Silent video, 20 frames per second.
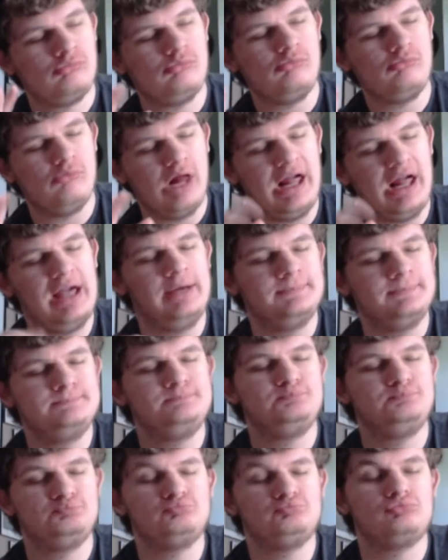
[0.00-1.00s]
Eh,
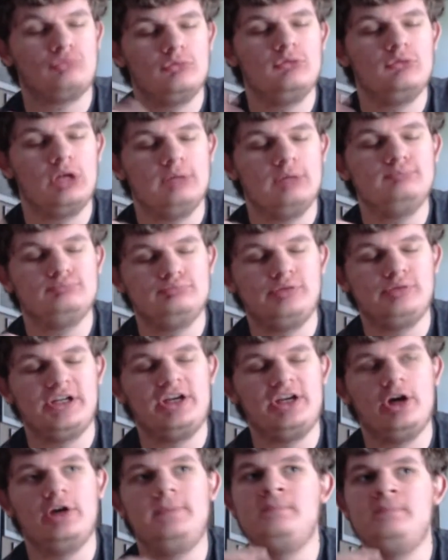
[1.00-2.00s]
pretty
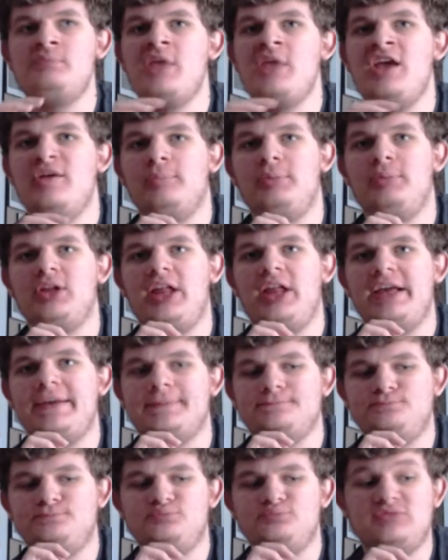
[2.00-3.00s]
good. But, like,
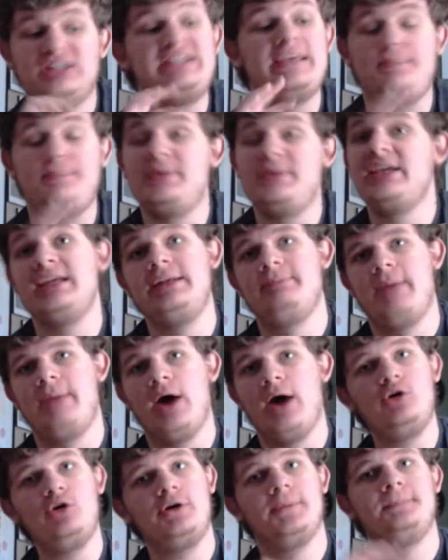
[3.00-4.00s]
dipping it in
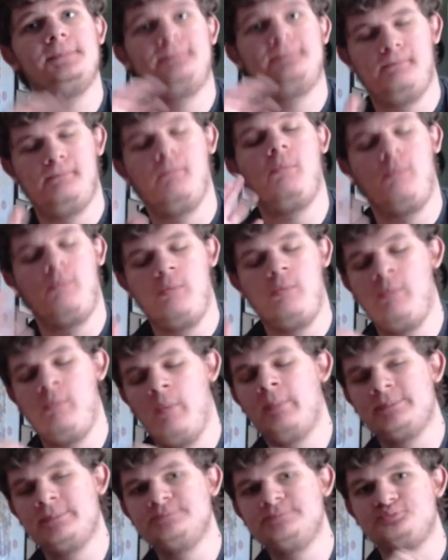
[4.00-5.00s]
milk?
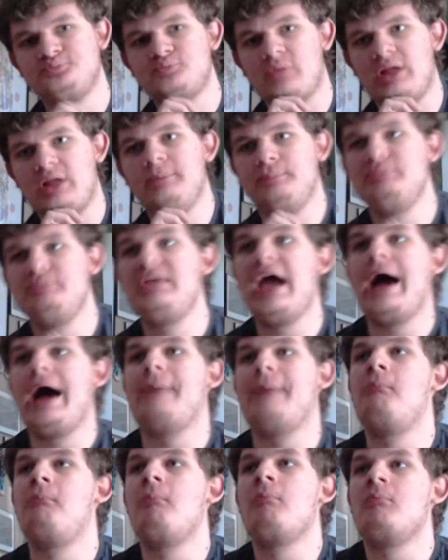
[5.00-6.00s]
Yeah,
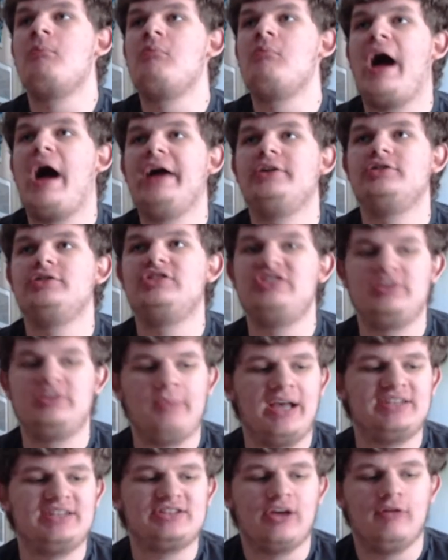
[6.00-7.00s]
I could see
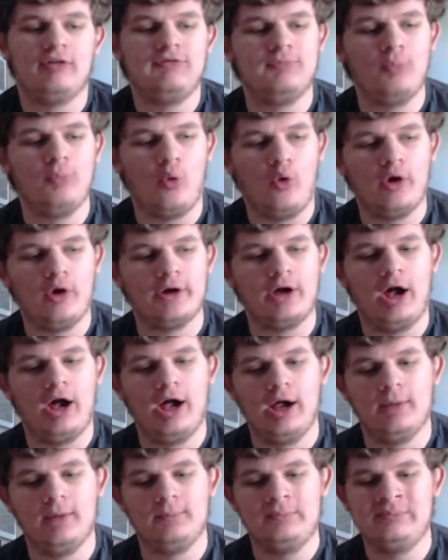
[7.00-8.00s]
myself more,
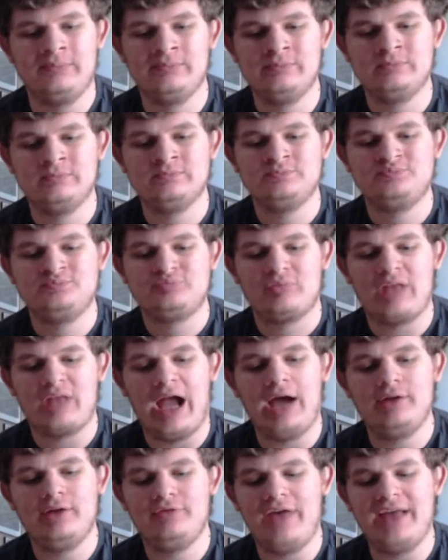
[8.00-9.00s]
out
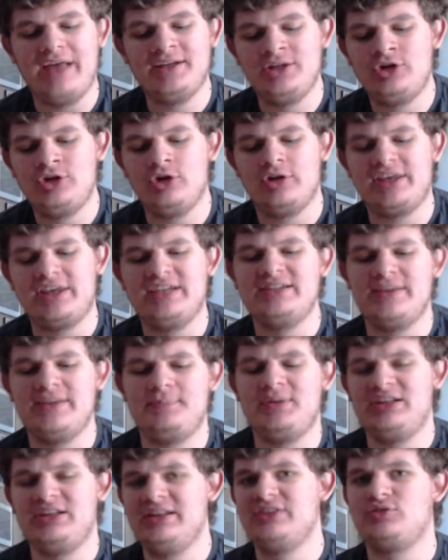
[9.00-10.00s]
of any cookie
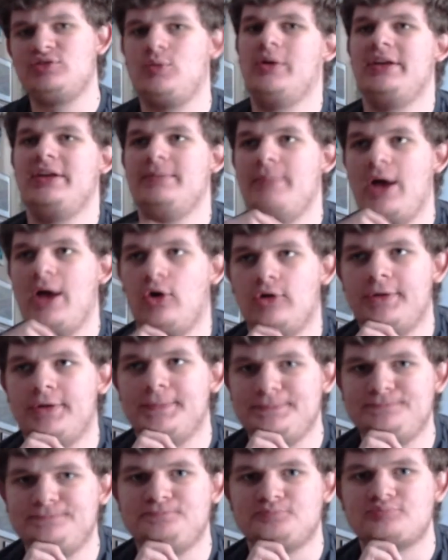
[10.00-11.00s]
dipping this one in milk.
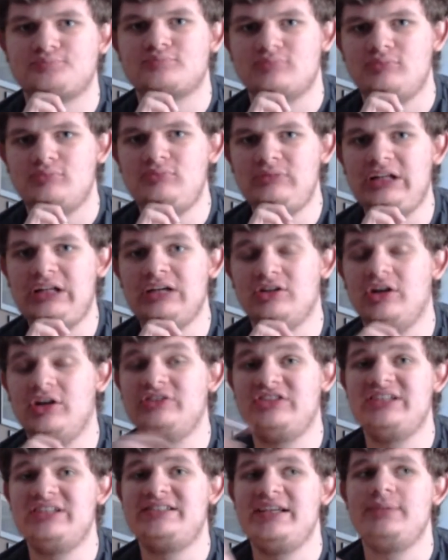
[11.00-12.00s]
Because
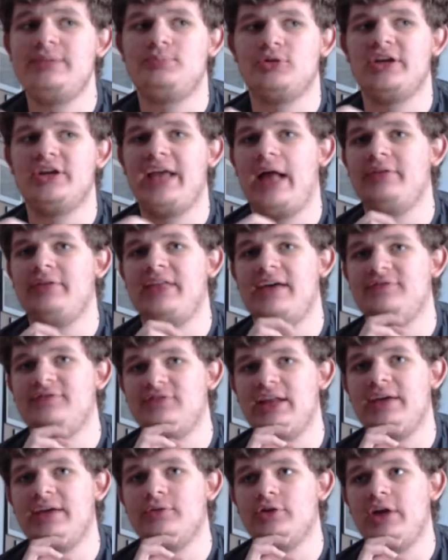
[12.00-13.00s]
it did bring out that
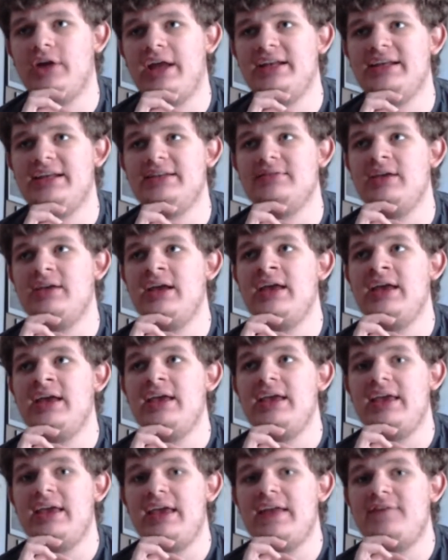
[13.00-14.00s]
flavor, and
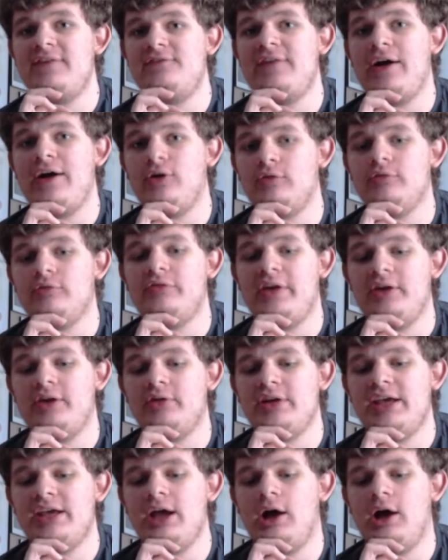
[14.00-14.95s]
it felt very,